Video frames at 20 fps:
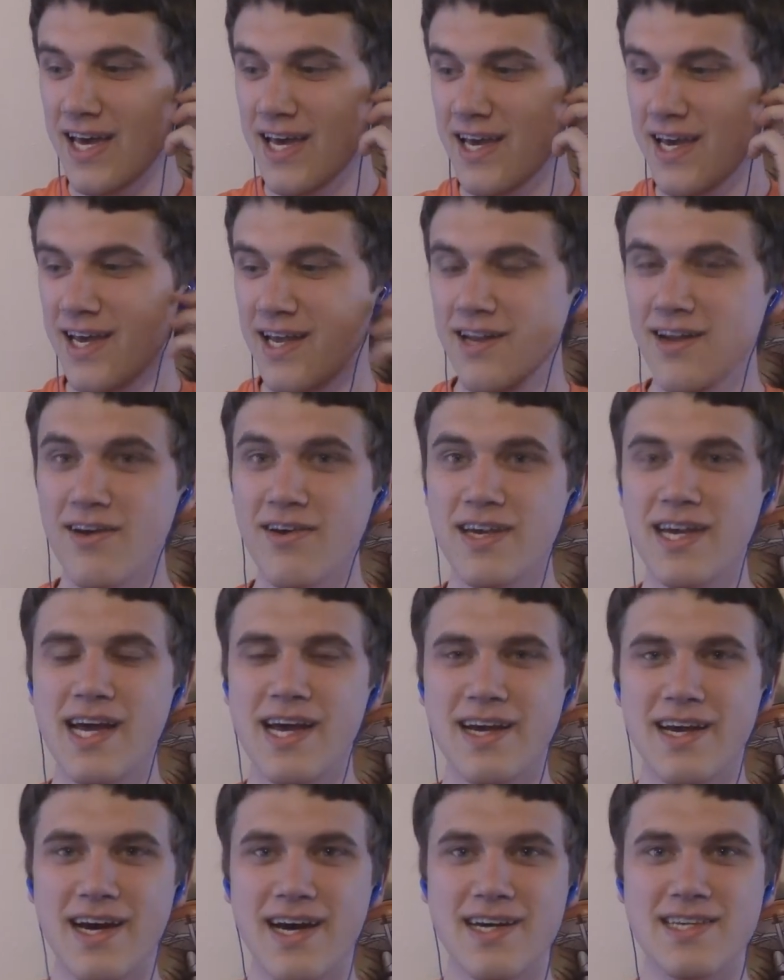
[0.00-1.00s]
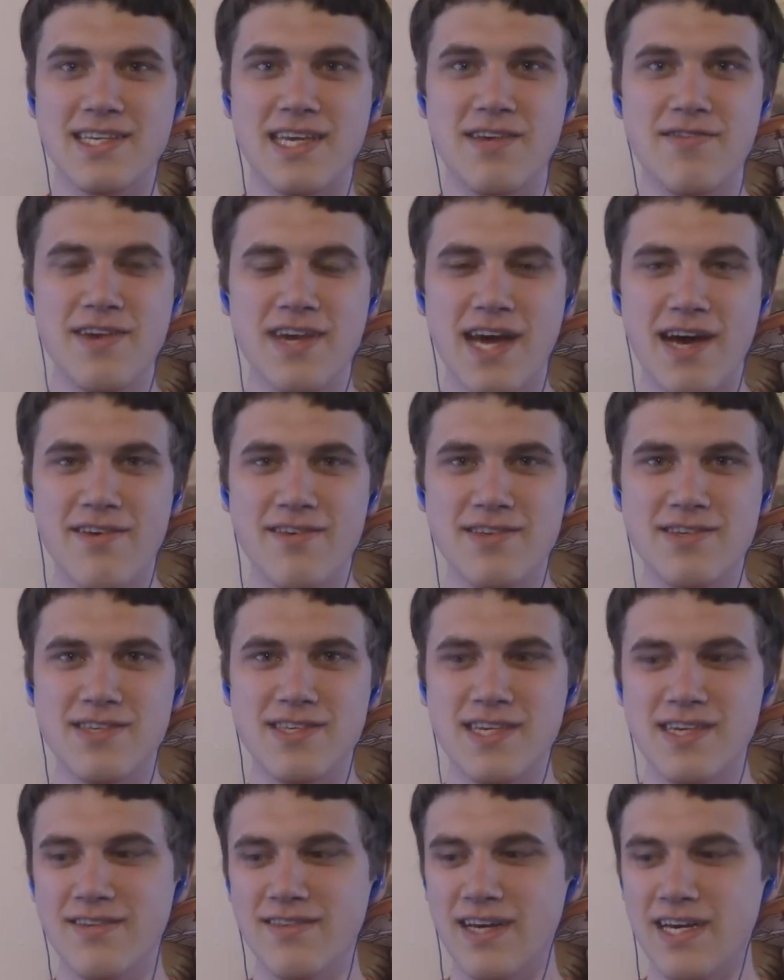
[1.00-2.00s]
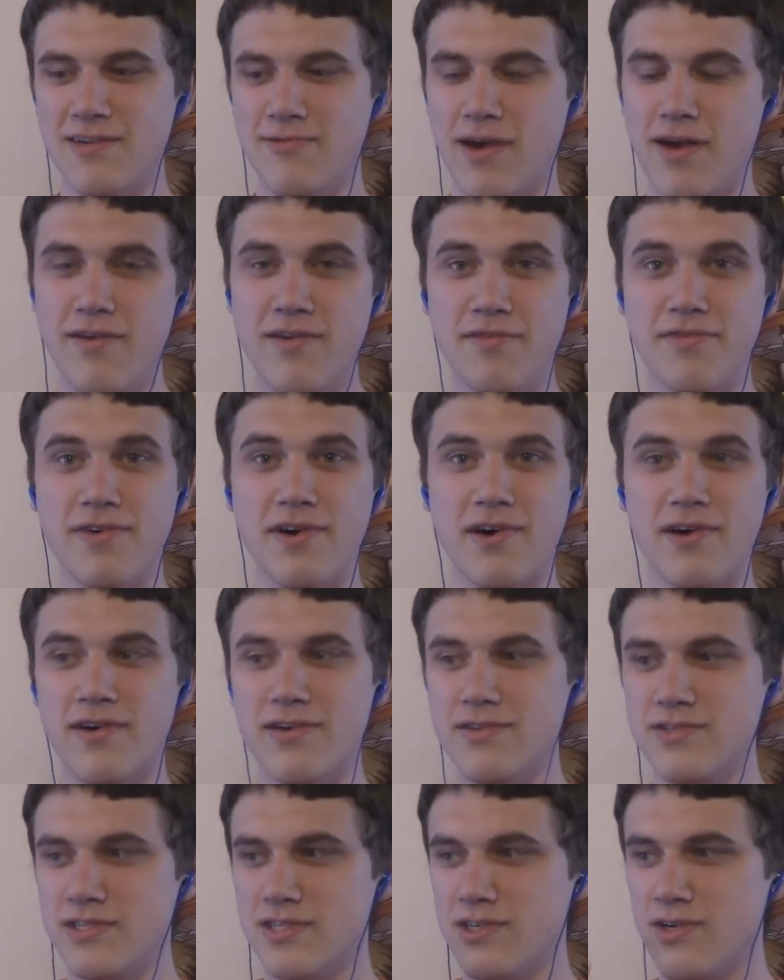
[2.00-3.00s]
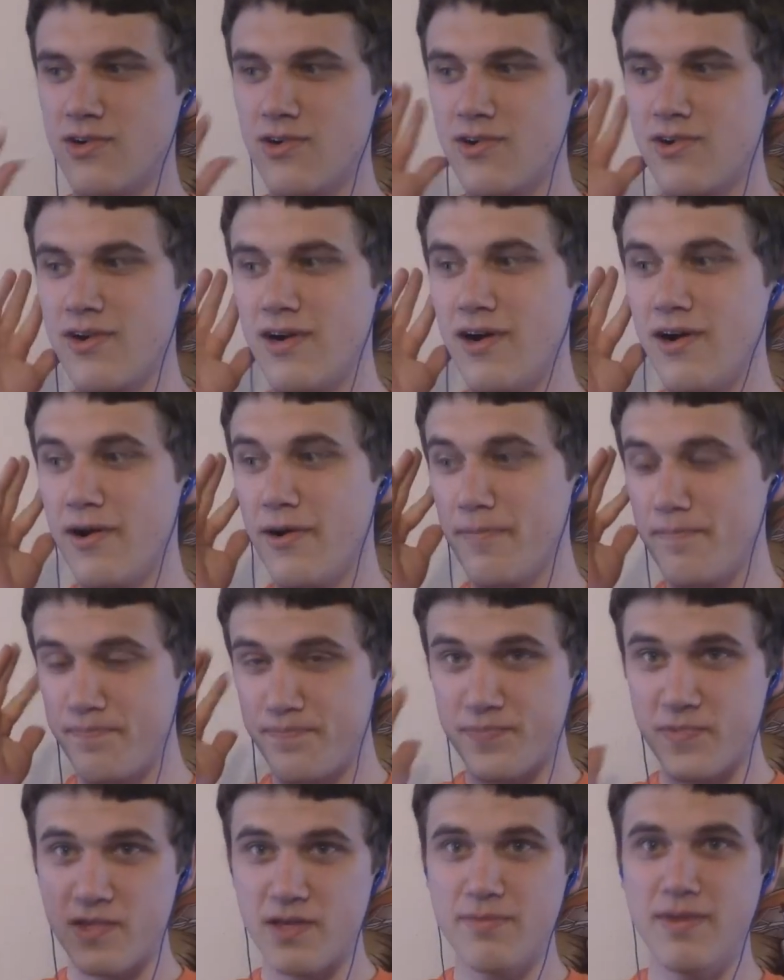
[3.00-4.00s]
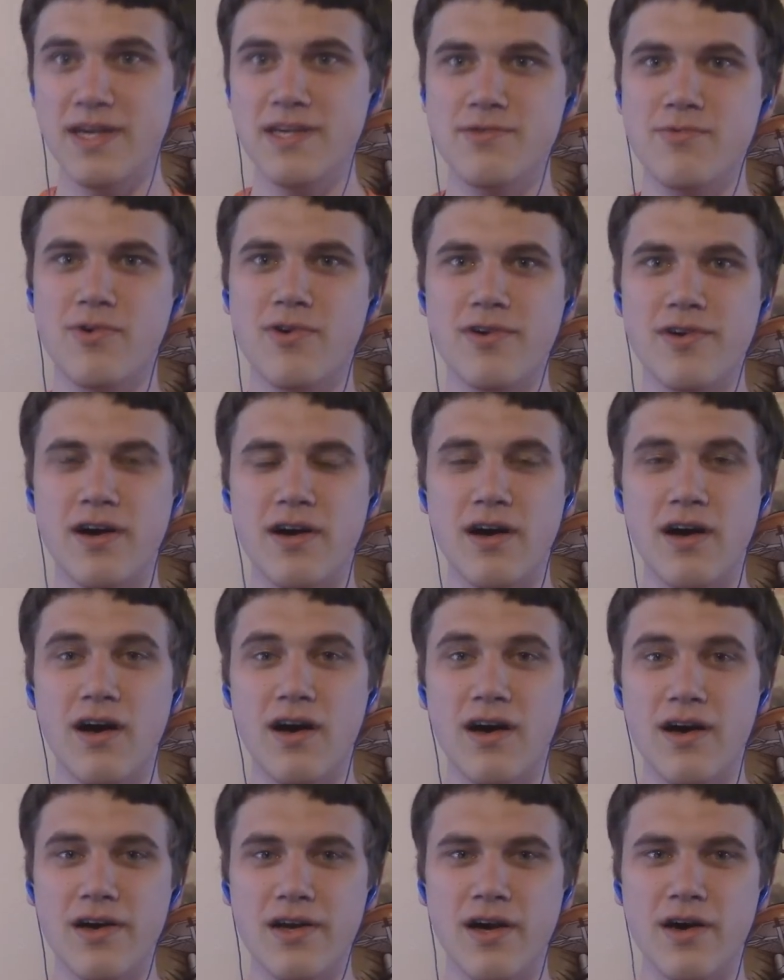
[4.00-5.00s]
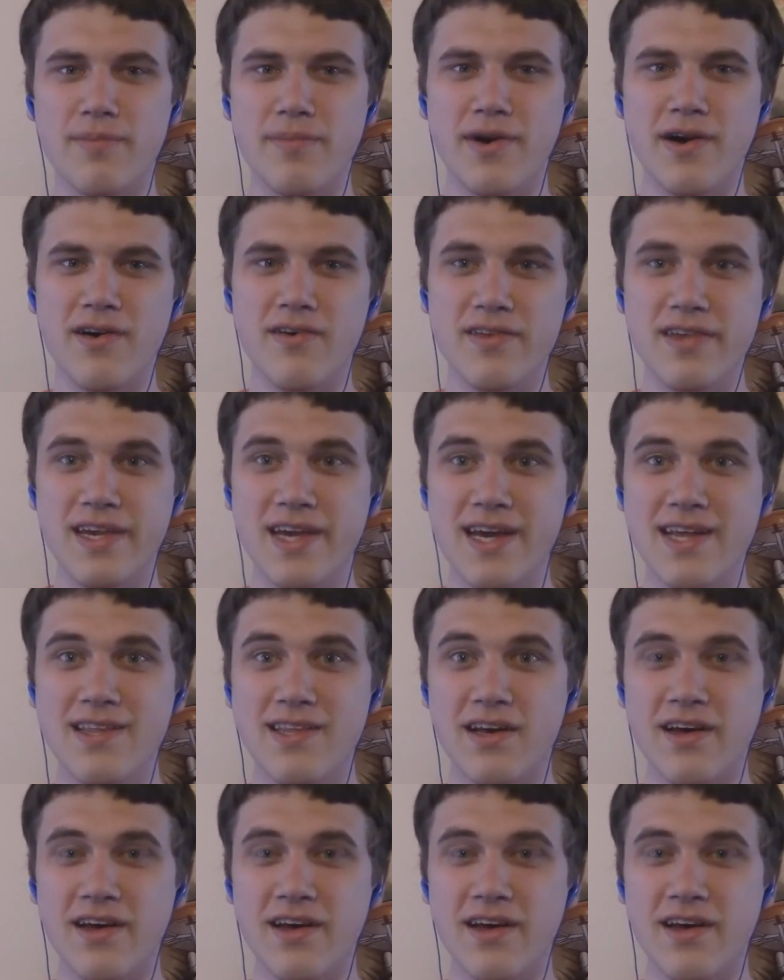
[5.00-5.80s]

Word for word: And yeah, guys, if you haven't seen like Gravity Falls or Amazing World Gumball yet.